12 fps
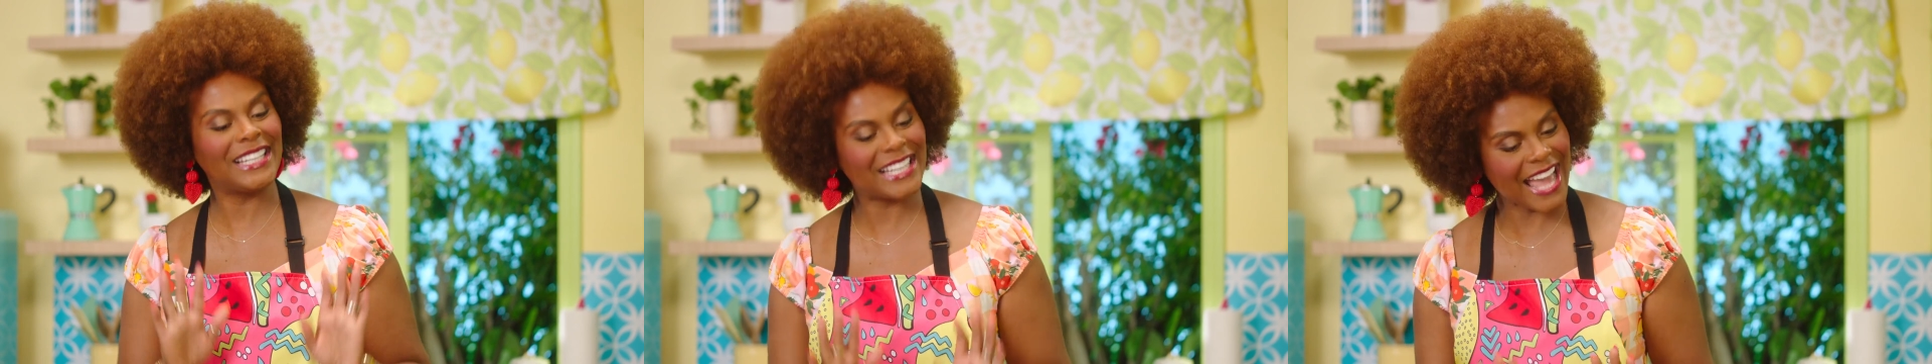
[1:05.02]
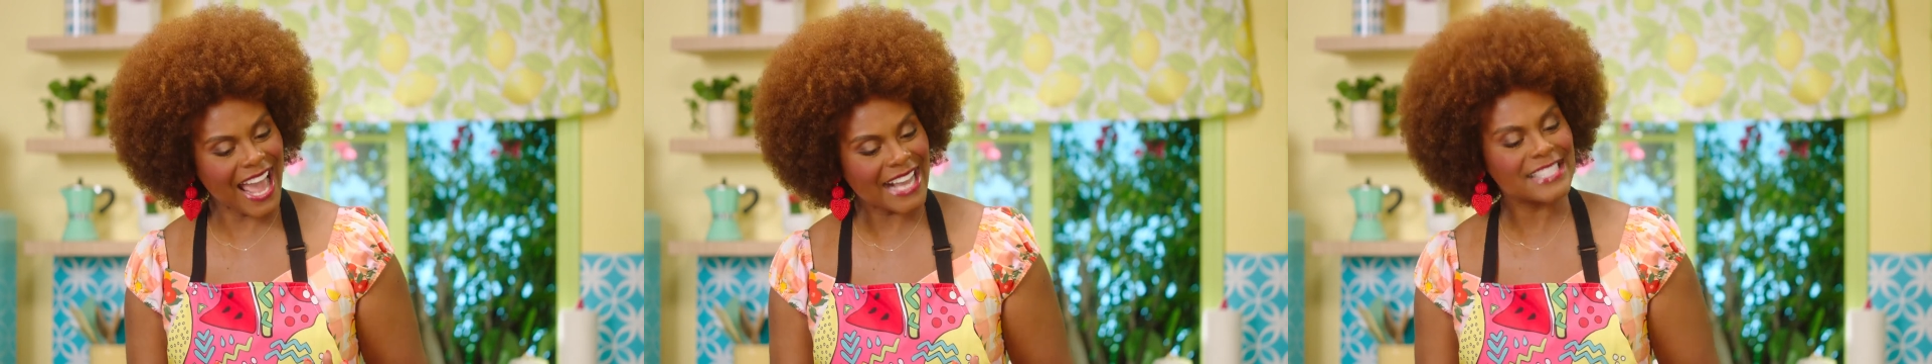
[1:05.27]

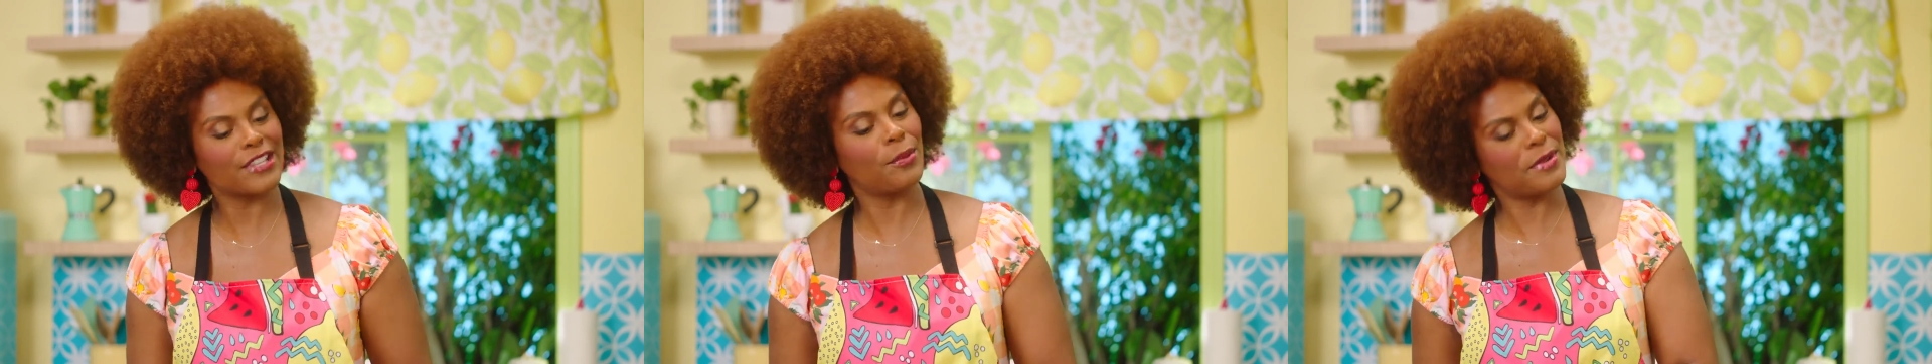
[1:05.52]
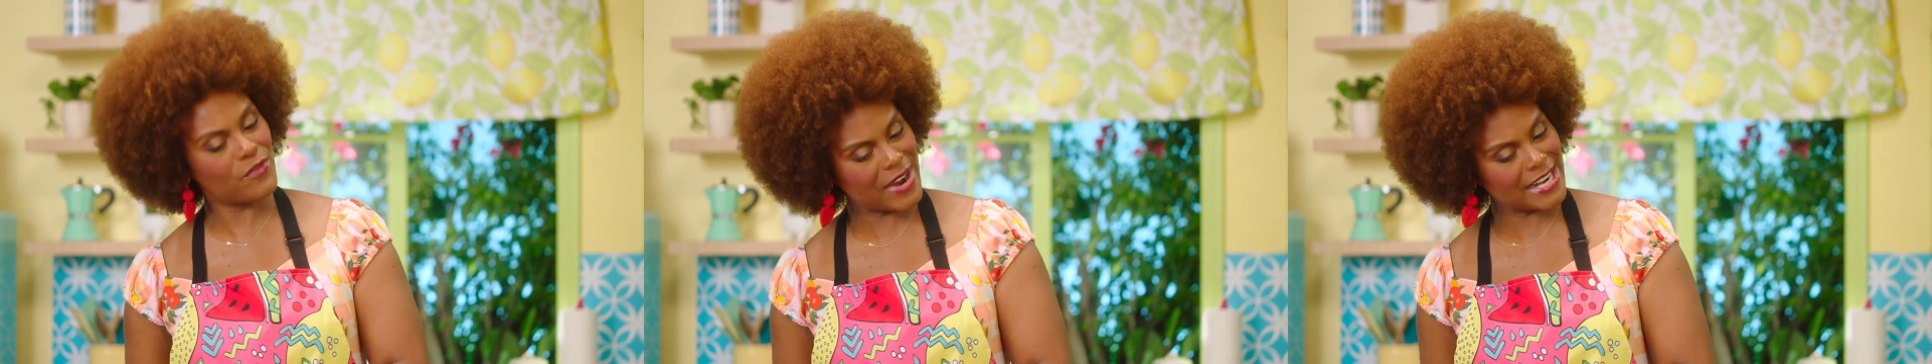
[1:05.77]
Relax, they'll
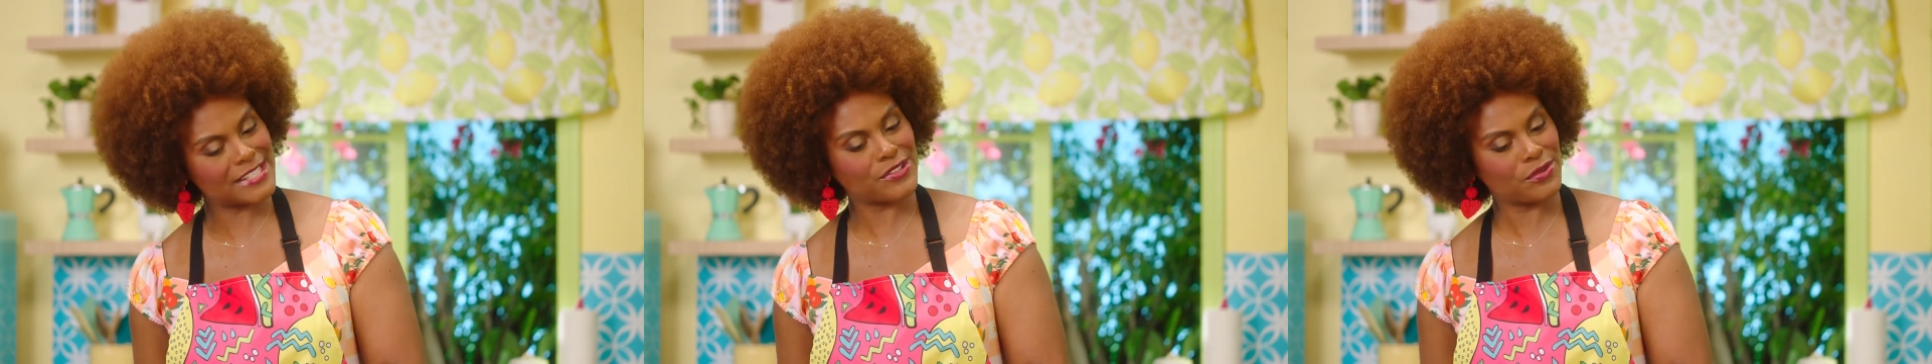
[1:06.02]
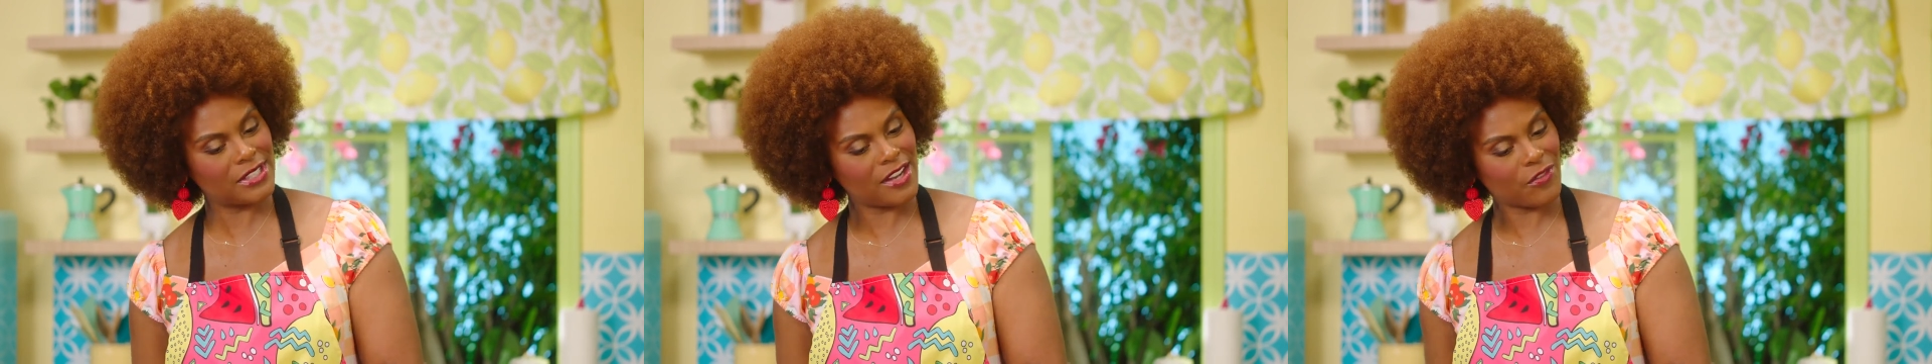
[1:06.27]
be ready
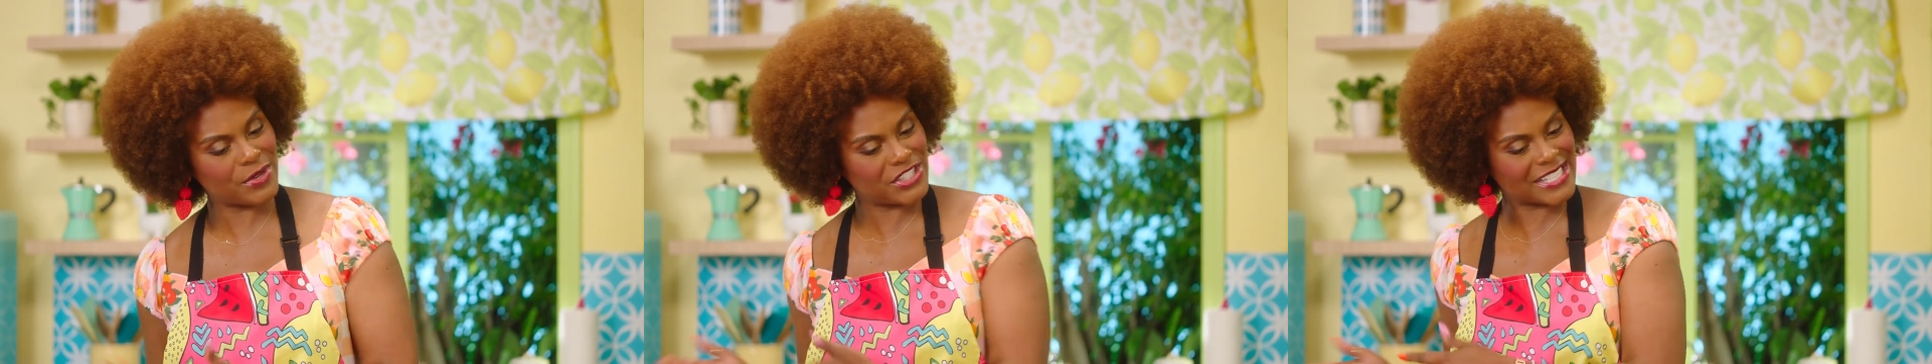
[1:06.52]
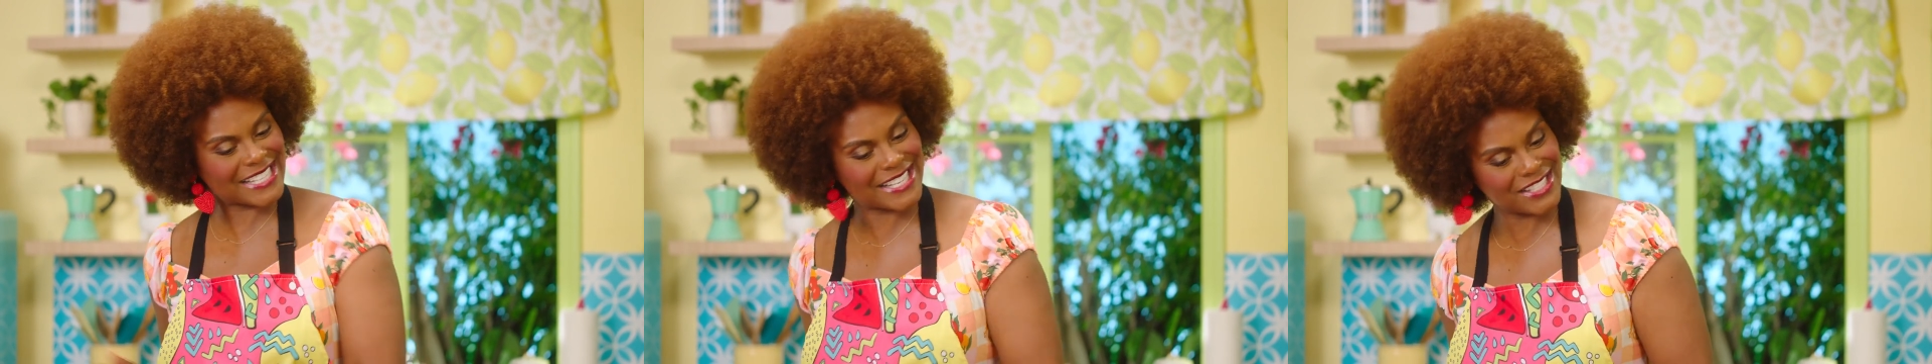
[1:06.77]
soon enough. We're
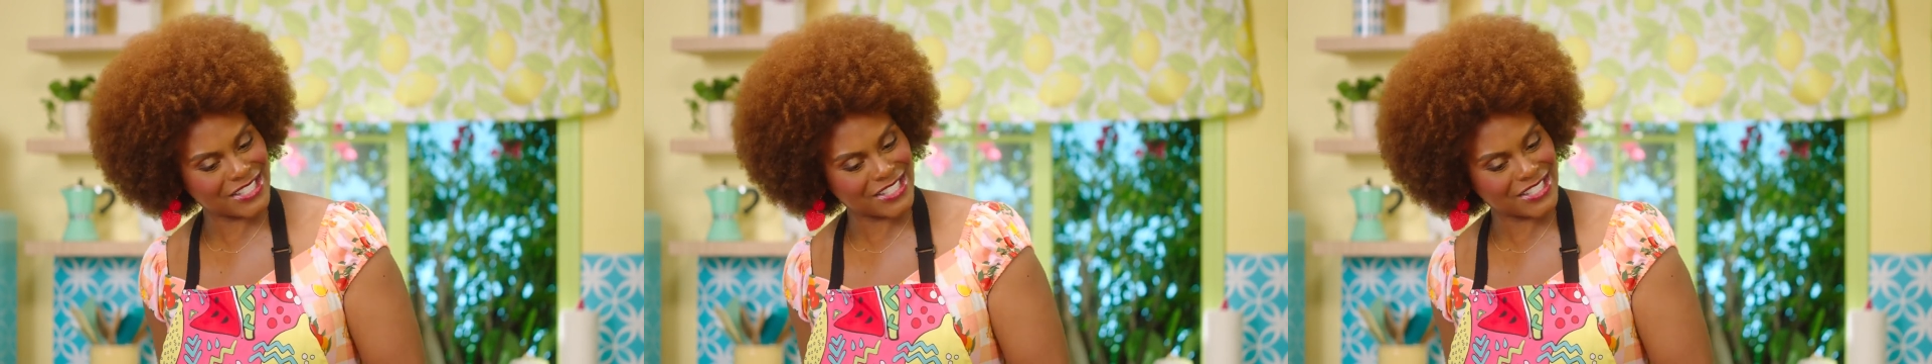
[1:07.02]
just getting